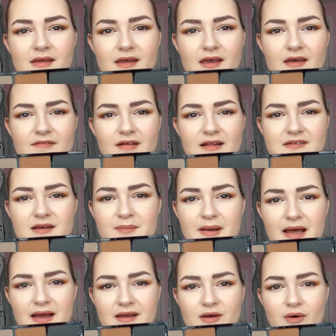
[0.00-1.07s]
if that's a
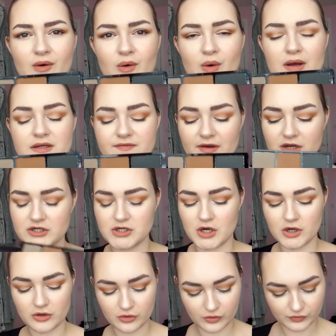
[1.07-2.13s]
black or a very
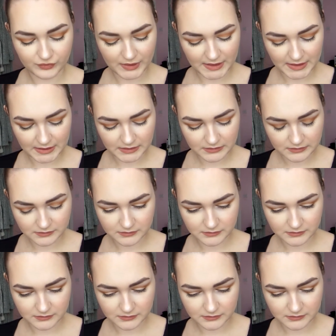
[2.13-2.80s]
dark green.